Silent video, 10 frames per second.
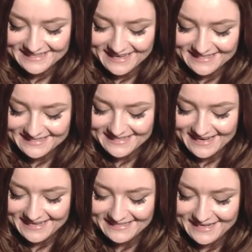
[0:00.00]
last
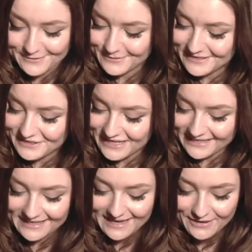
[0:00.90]
night, I was
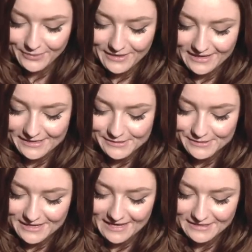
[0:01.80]
checking out the
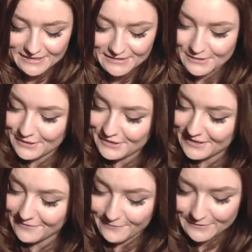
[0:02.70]
internet,
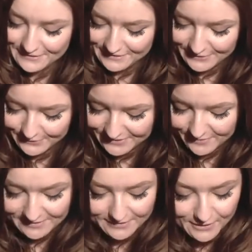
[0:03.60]
searching for a
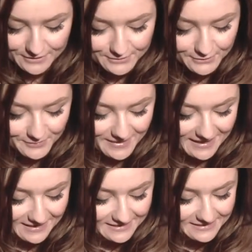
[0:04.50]
suitable contour
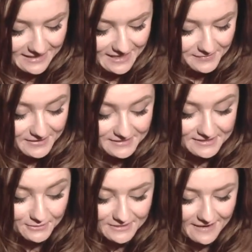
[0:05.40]
palette, because I
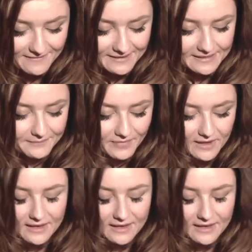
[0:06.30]
don't have any.